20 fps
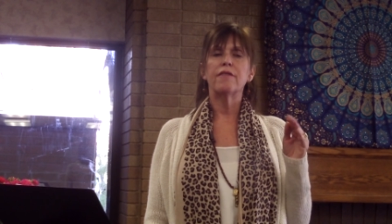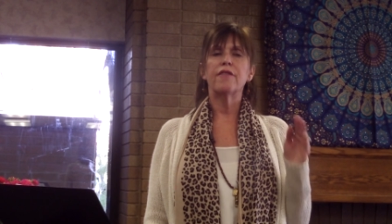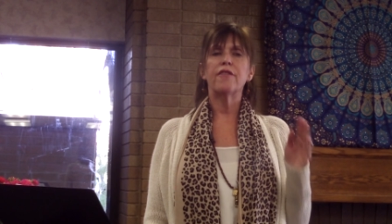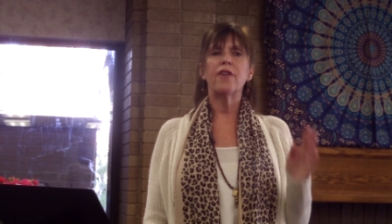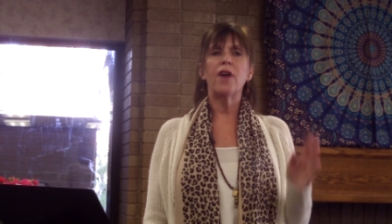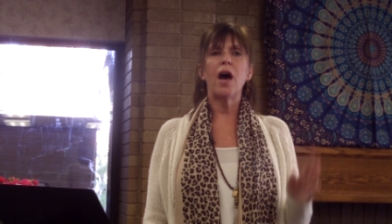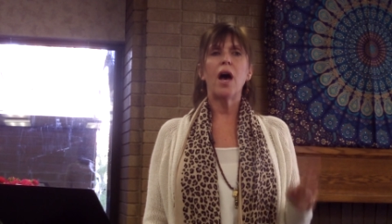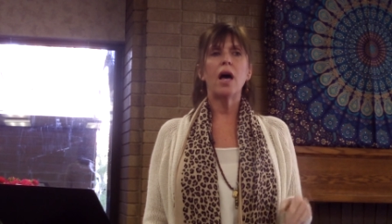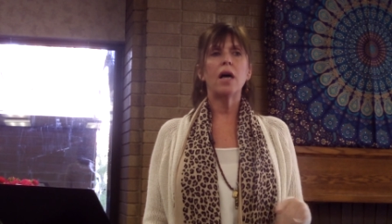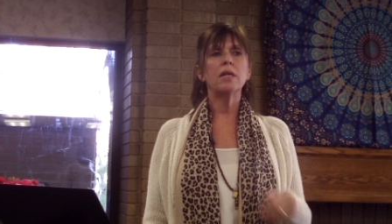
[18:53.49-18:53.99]

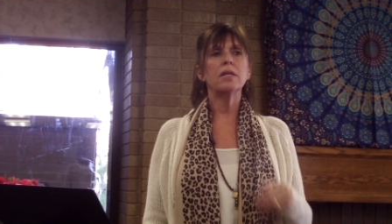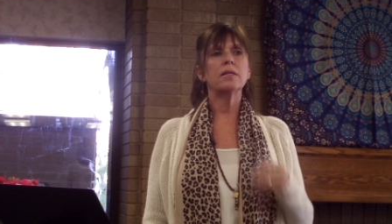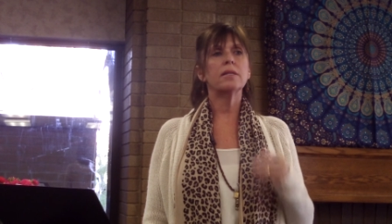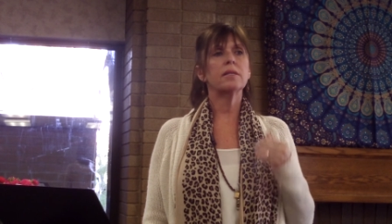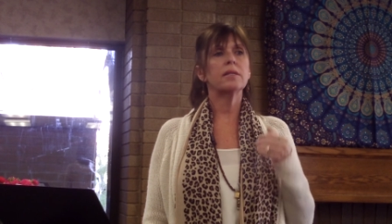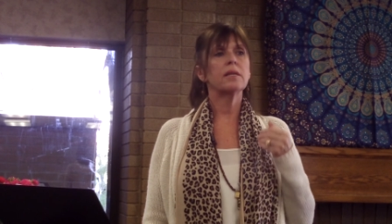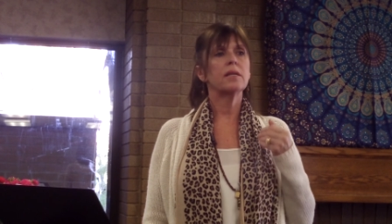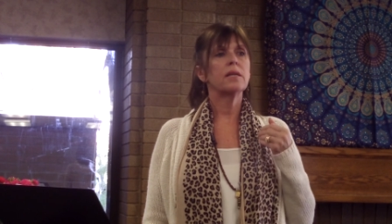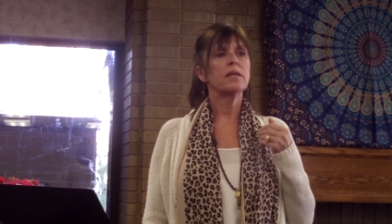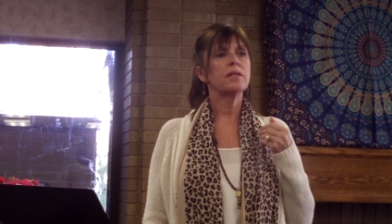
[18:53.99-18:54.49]
for
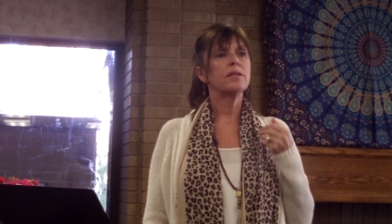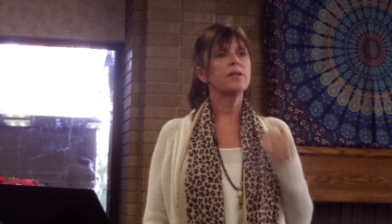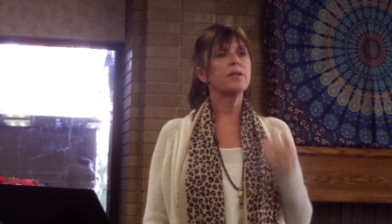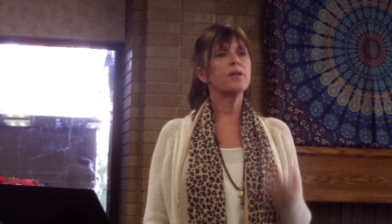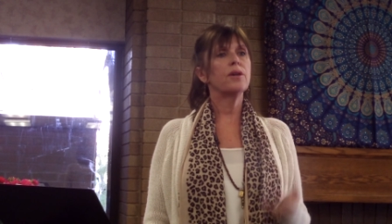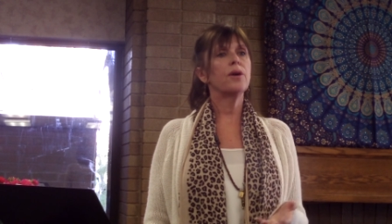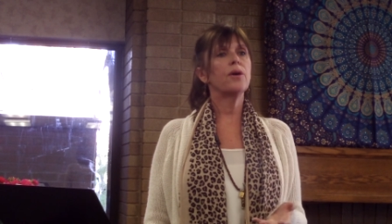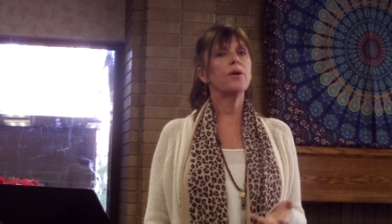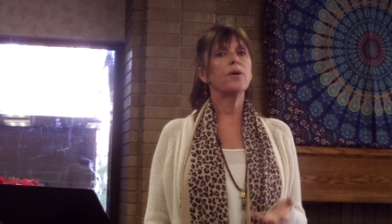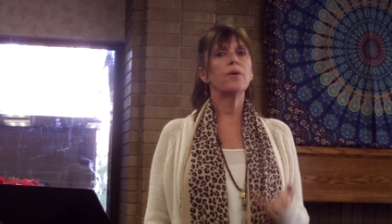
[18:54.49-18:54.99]
us to
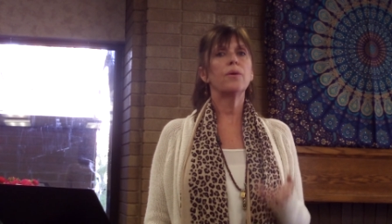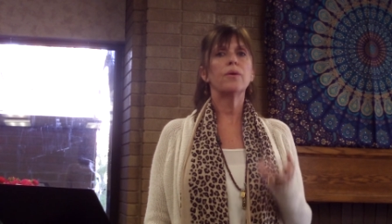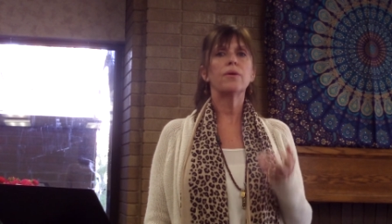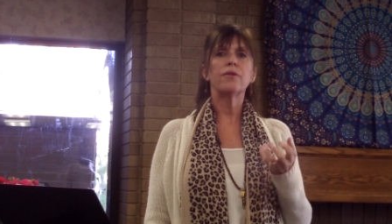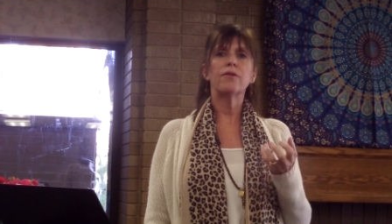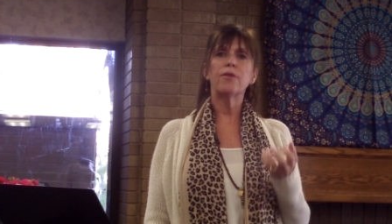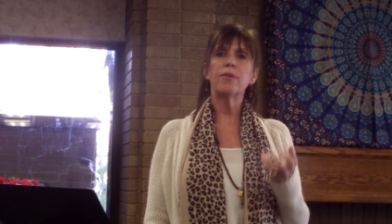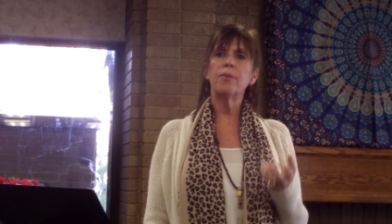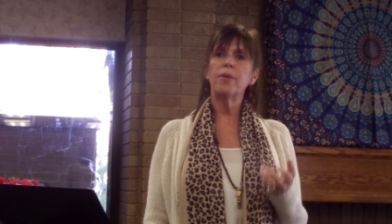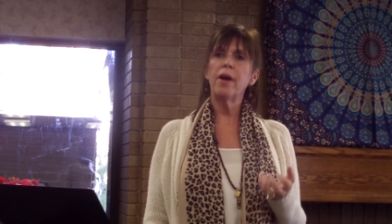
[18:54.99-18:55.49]
go
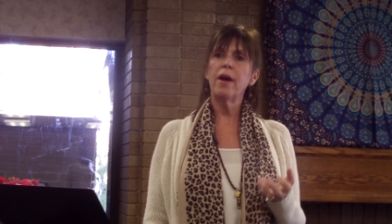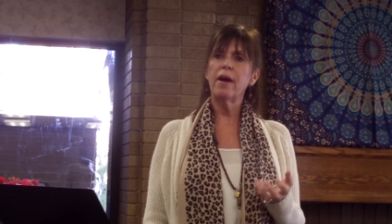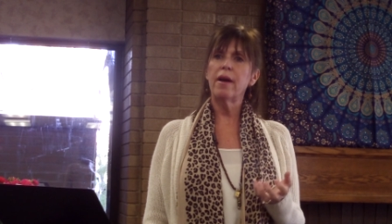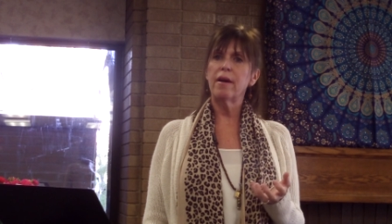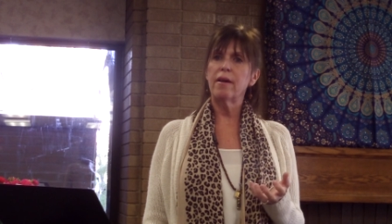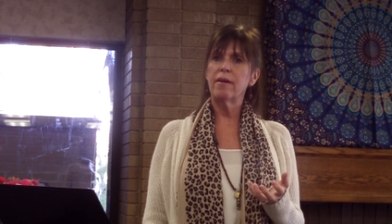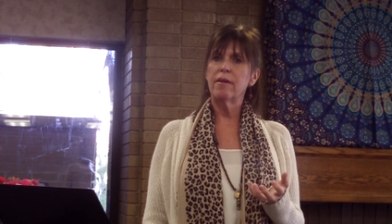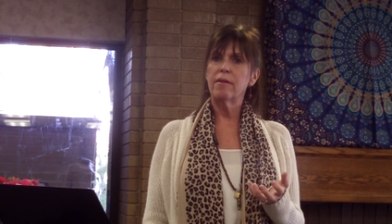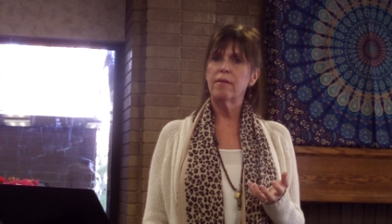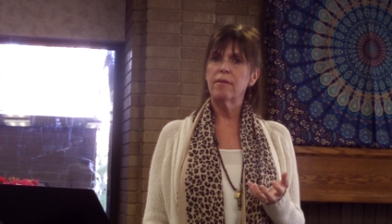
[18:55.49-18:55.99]
to prayer,